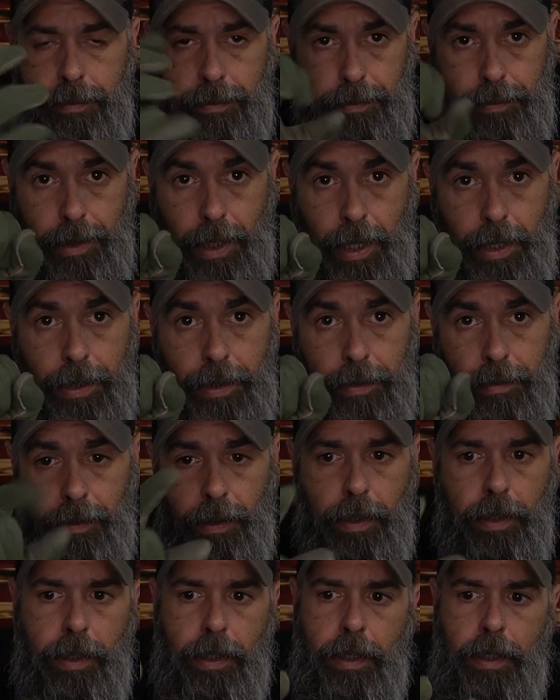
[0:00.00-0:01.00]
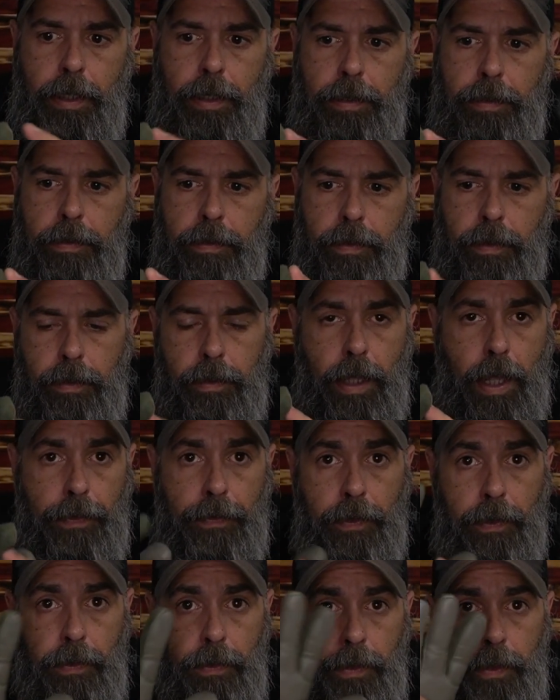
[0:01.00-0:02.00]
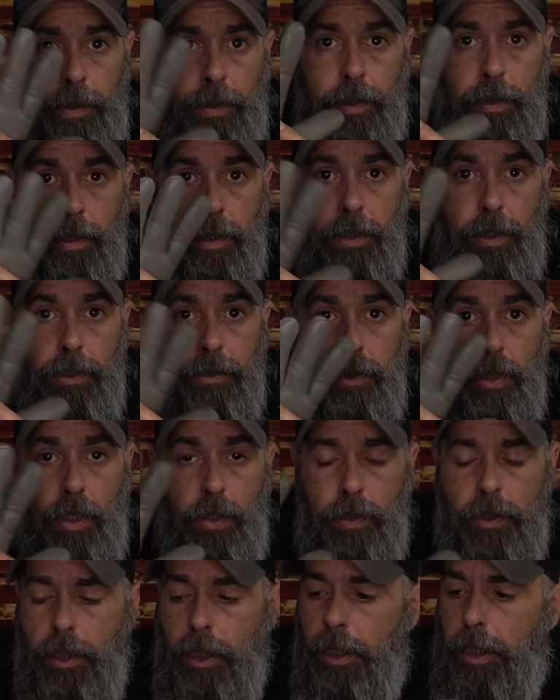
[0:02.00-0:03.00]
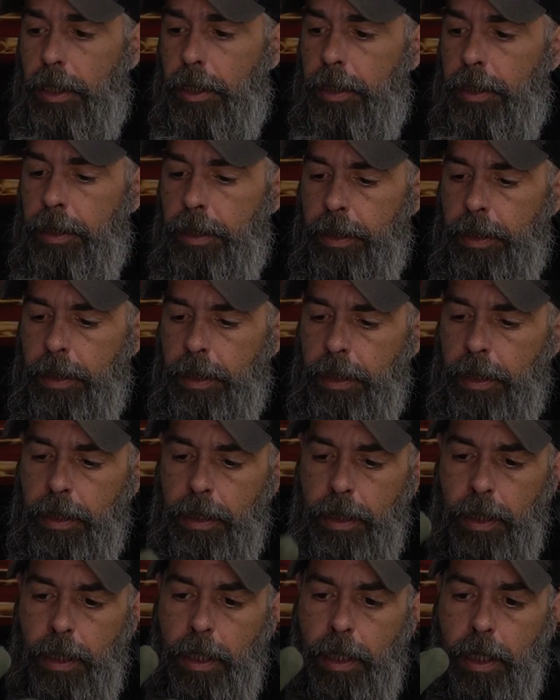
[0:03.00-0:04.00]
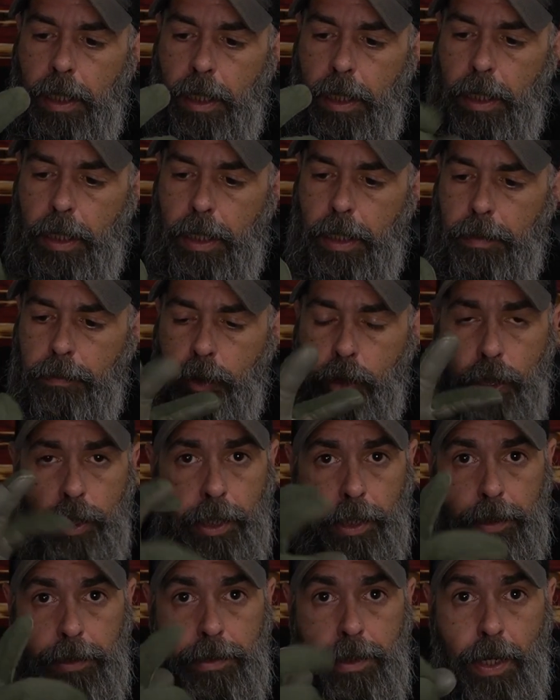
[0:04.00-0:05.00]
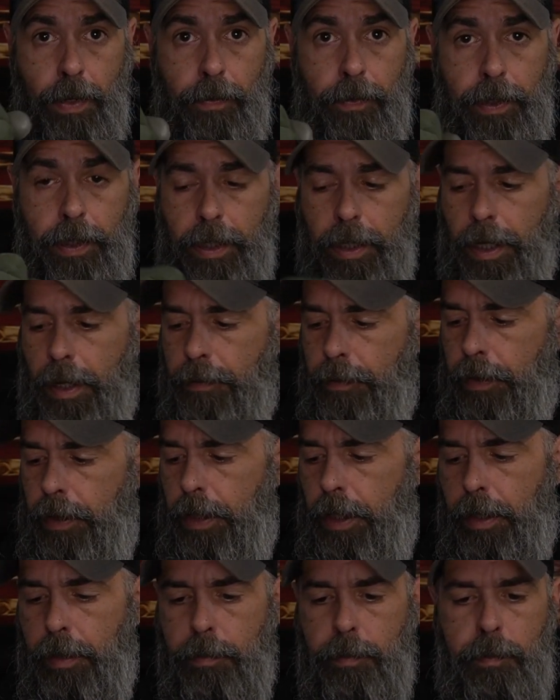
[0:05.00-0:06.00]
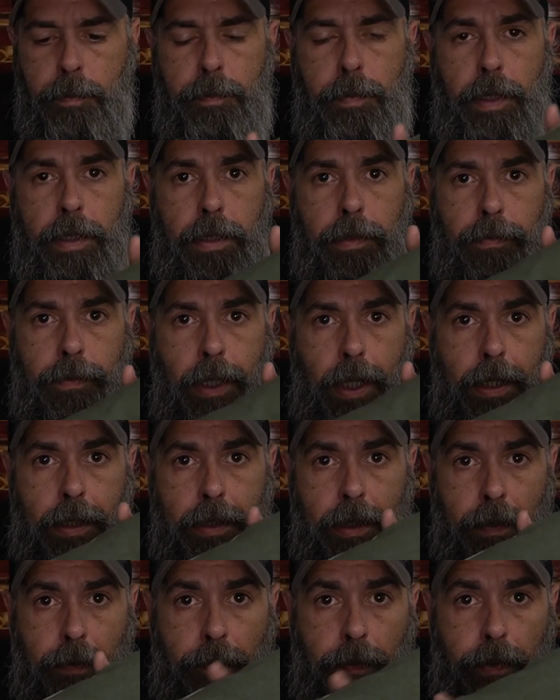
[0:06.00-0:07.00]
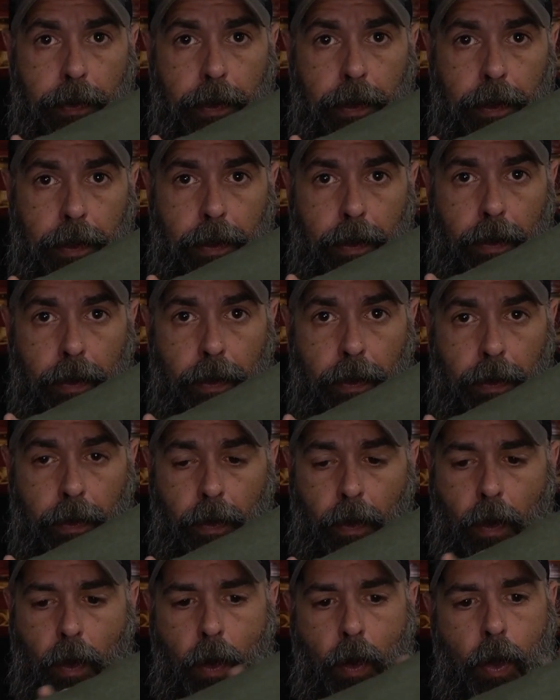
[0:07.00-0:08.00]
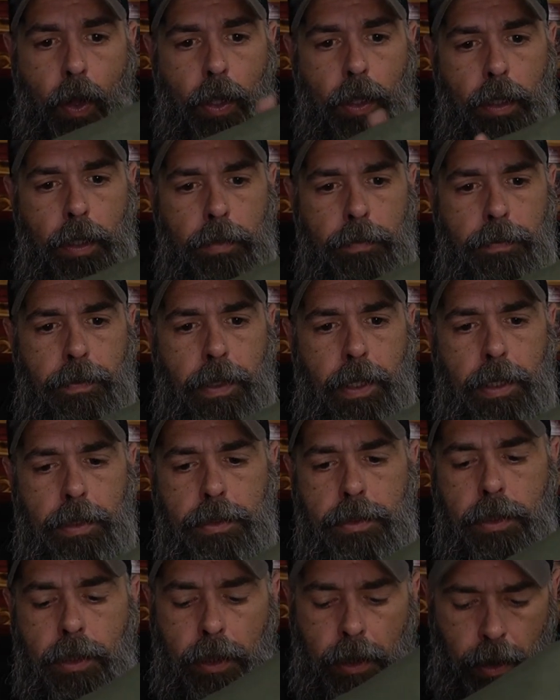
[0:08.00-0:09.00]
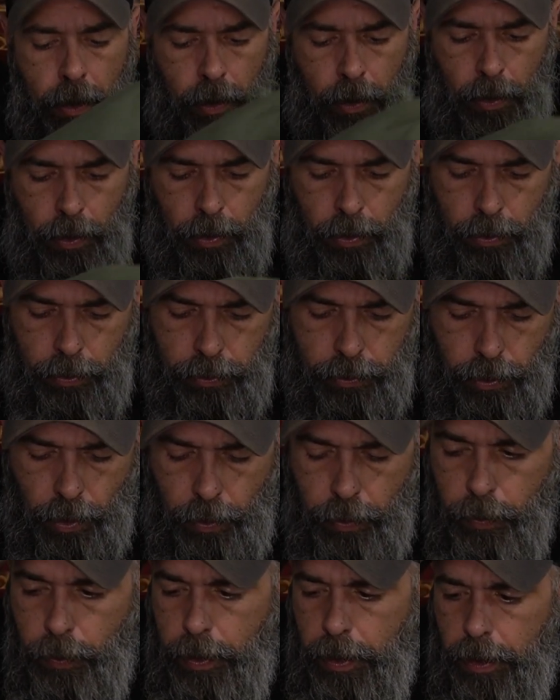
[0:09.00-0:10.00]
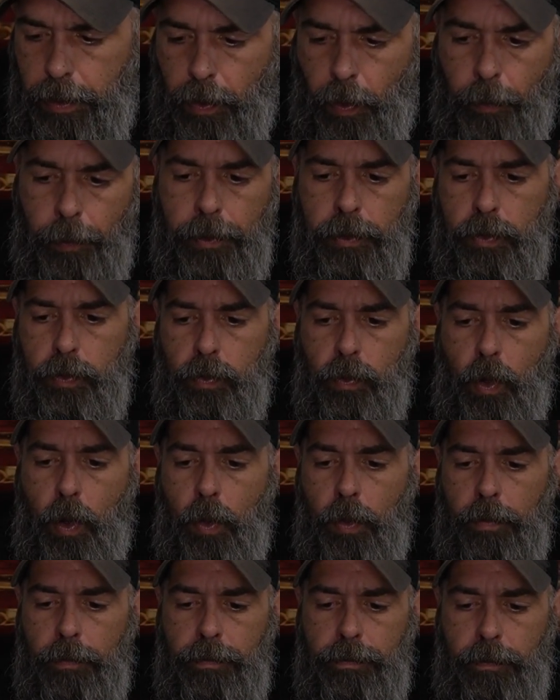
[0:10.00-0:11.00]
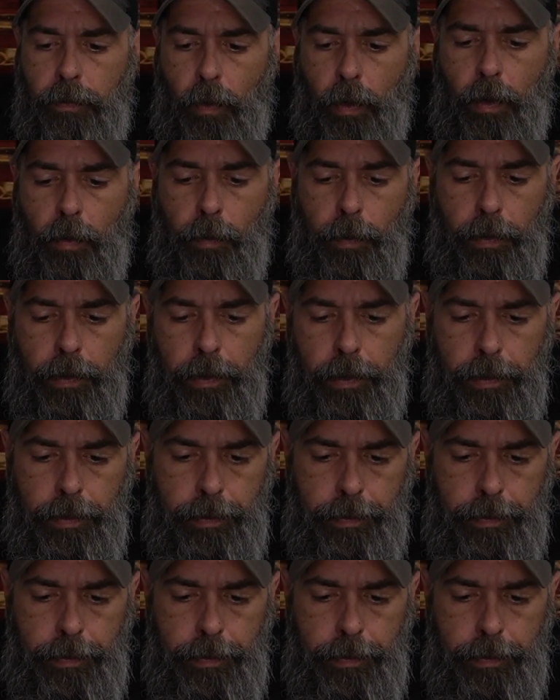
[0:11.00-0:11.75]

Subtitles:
tight. Leather is all good. Good dexterity and everything, but you've got to deal with all of this. So you can always roll them forward,